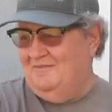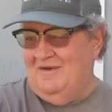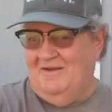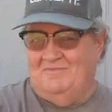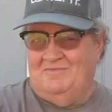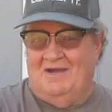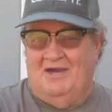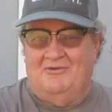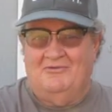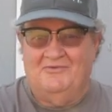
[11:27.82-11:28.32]
my
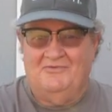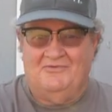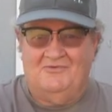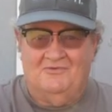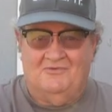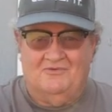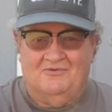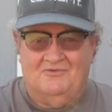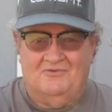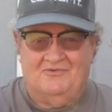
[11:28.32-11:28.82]
power
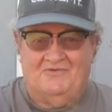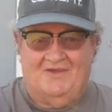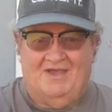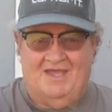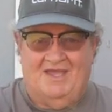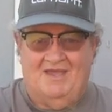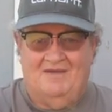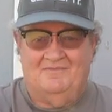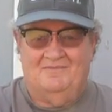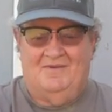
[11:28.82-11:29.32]
source.
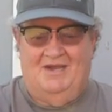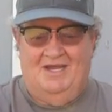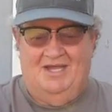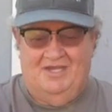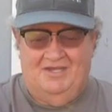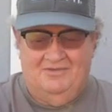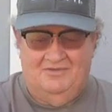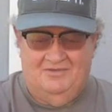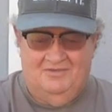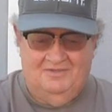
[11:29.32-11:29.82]
I have my
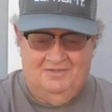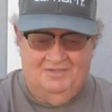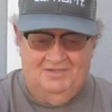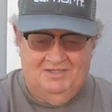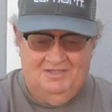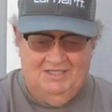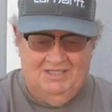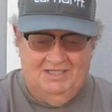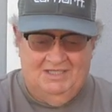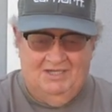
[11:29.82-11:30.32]

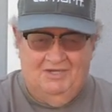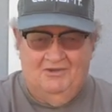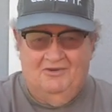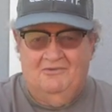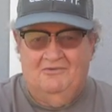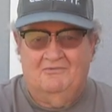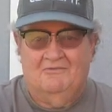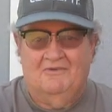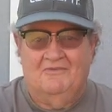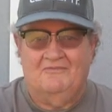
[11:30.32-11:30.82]

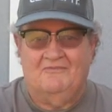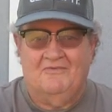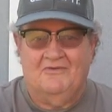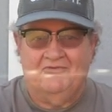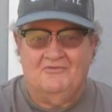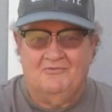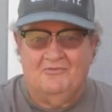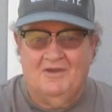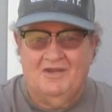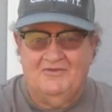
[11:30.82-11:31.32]

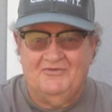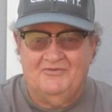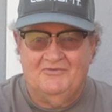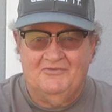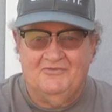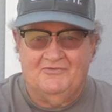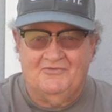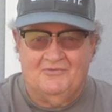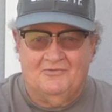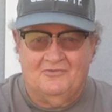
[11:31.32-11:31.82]

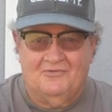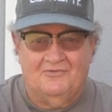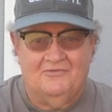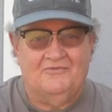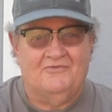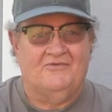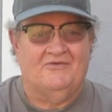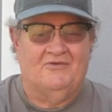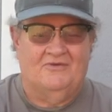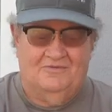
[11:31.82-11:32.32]
refrigeration
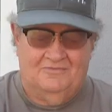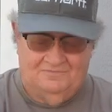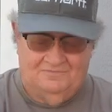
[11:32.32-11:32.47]
source.